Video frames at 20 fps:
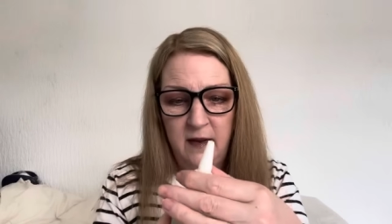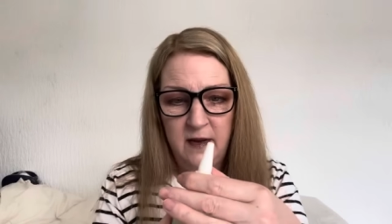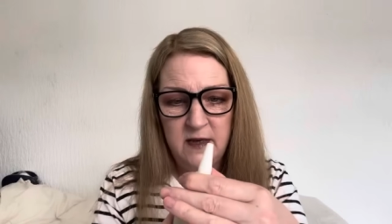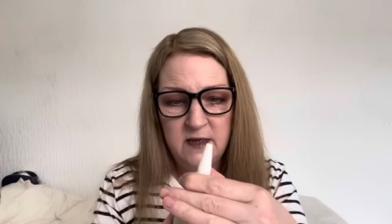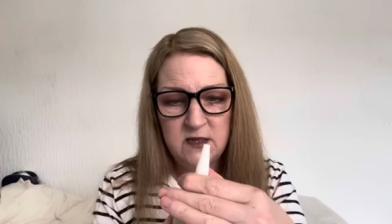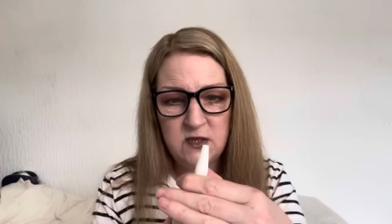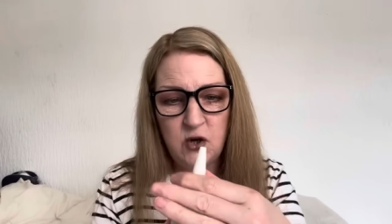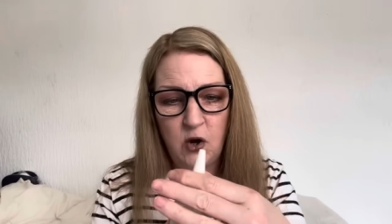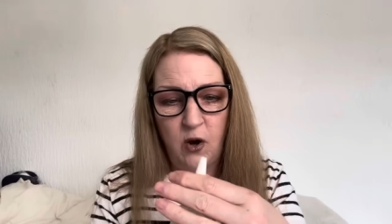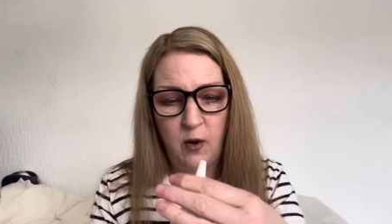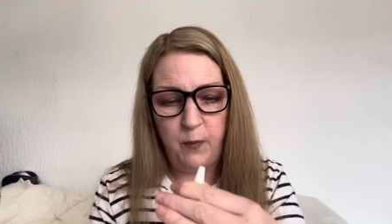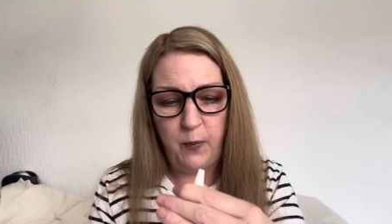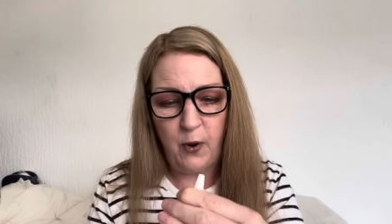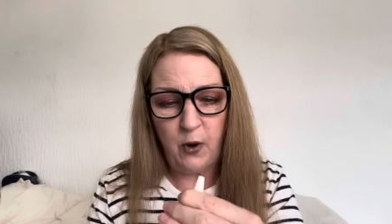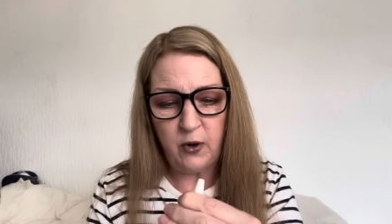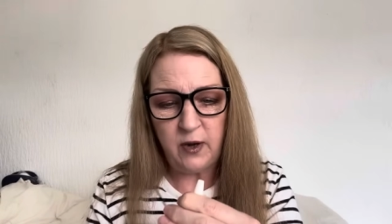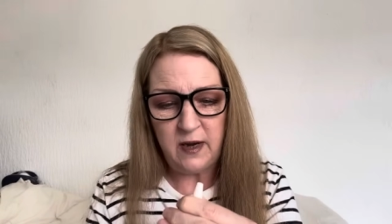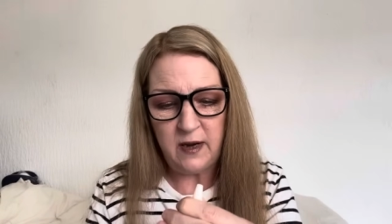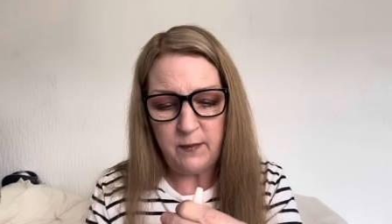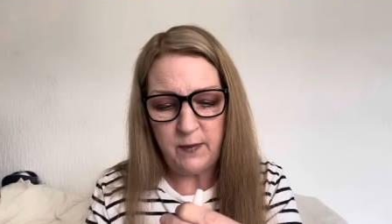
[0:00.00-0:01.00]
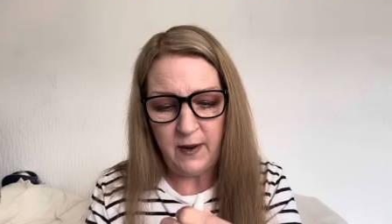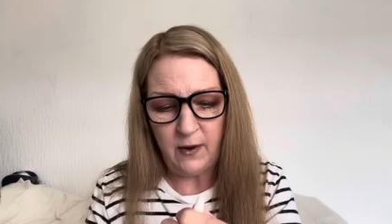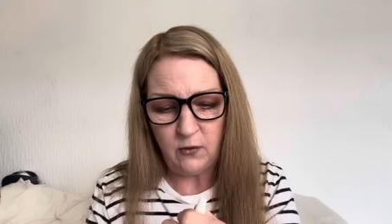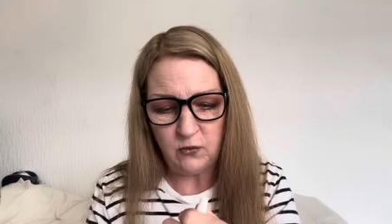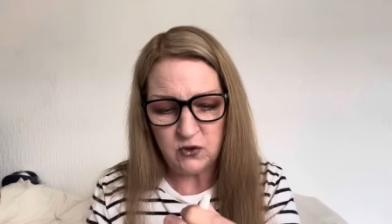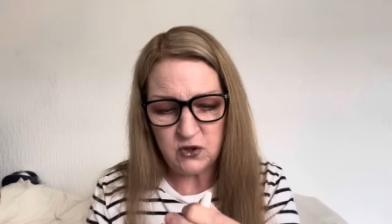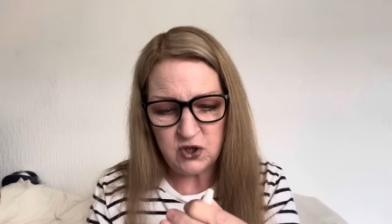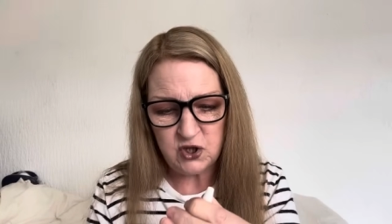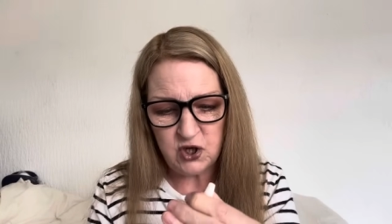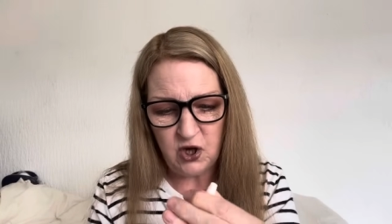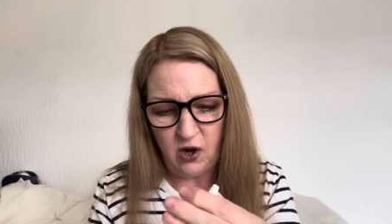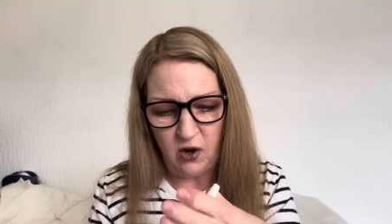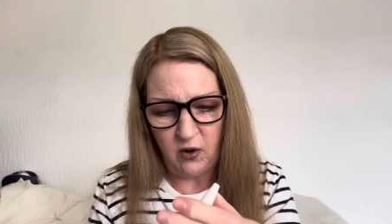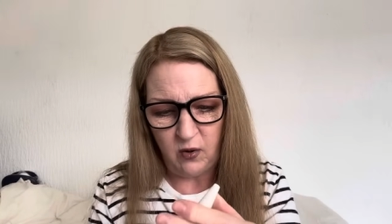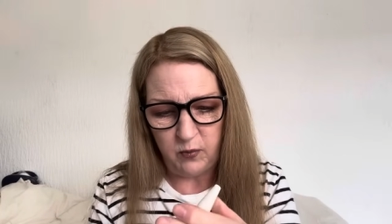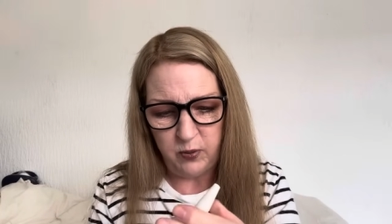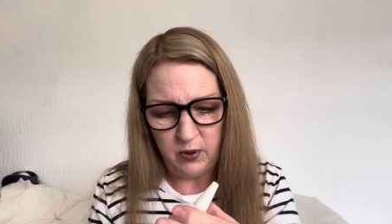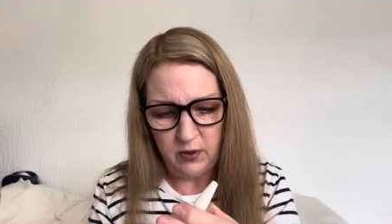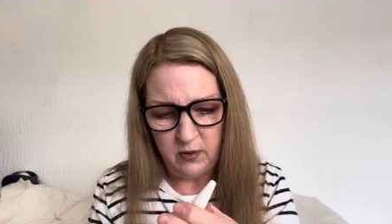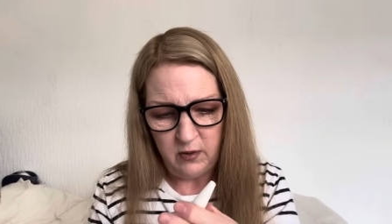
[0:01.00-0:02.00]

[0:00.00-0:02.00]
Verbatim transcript: It's got a pointy bit on top.